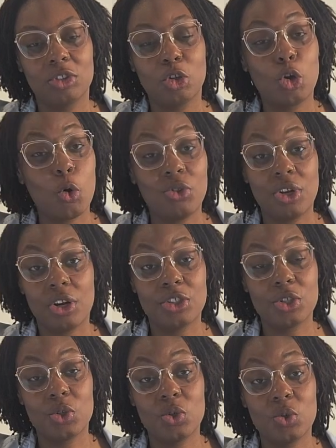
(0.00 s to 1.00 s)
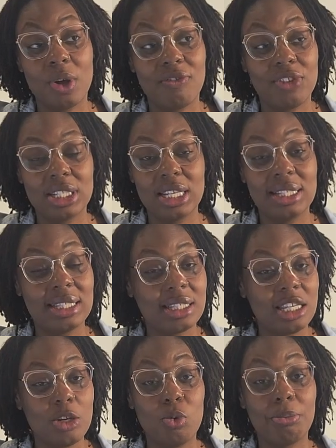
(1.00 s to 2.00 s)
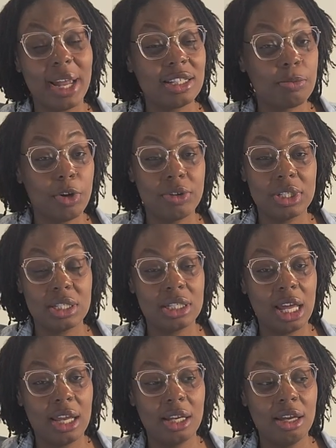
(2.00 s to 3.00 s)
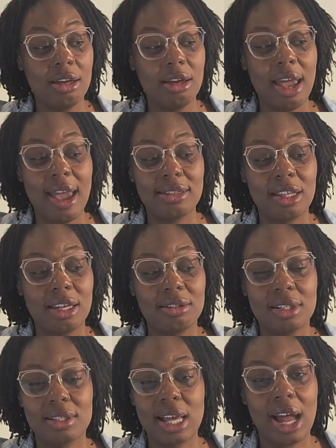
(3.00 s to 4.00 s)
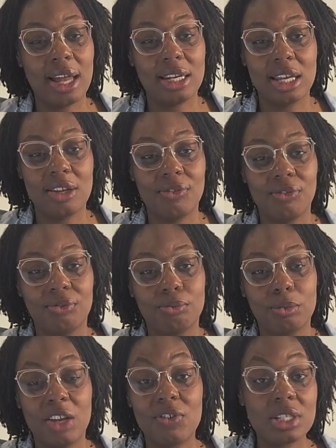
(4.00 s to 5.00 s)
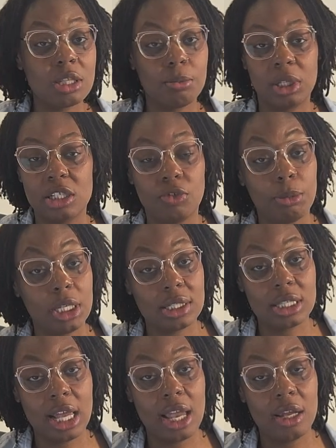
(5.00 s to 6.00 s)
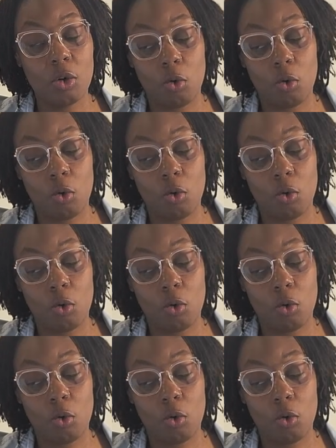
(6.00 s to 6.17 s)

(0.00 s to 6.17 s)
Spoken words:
go there to visit, see what my experience is like, and then decide if it's the place for me to stay